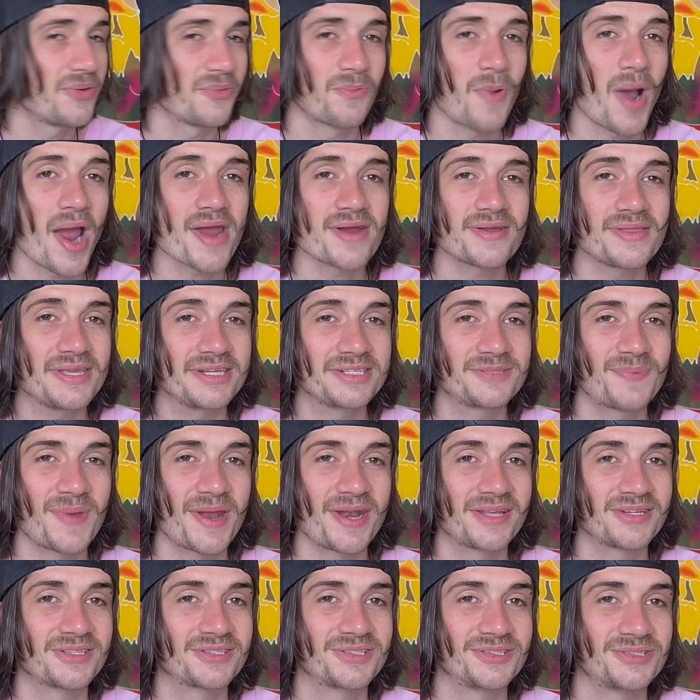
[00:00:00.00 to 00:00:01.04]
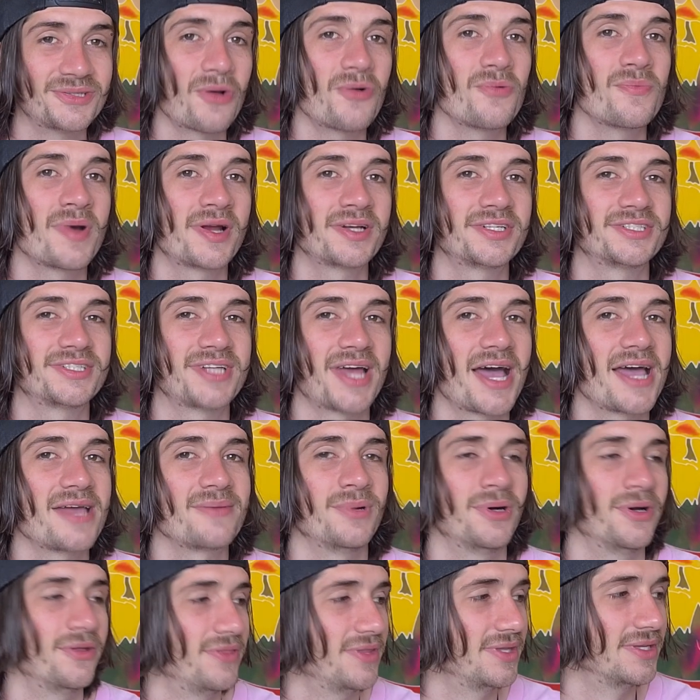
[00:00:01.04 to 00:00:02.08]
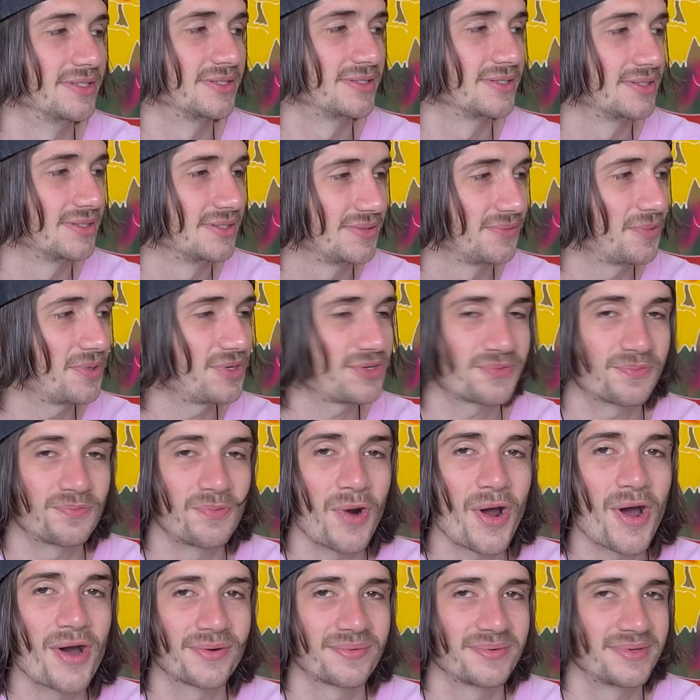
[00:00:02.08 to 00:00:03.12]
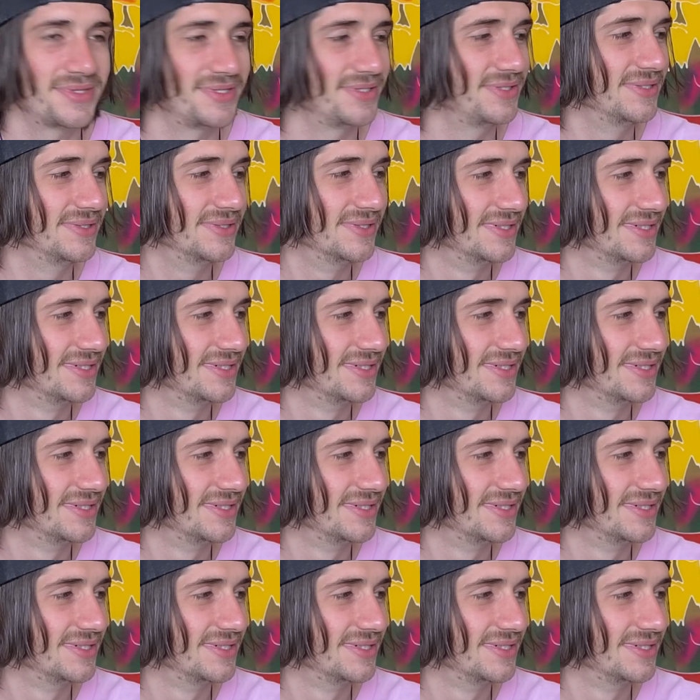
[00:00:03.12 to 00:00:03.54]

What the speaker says: Why are they spending so much time on this? What is wrong with you?